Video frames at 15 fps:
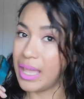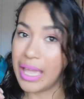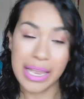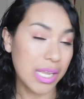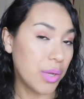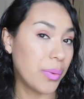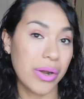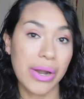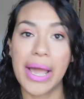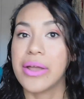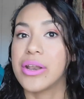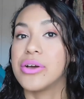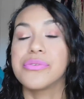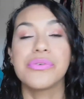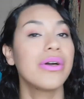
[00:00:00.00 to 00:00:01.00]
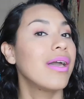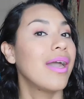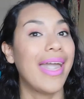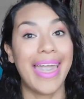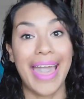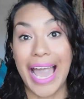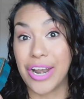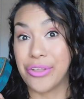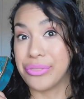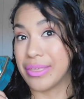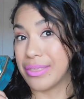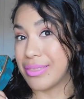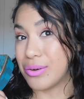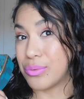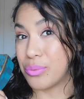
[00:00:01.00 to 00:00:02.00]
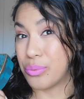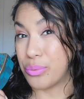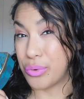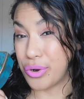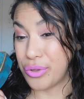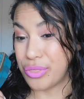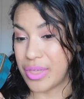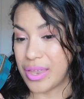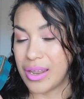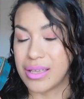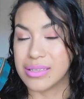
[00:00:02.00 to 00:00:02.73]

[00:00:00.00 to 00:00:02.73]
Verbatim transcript: anywhere out of, I don't think they're worth it.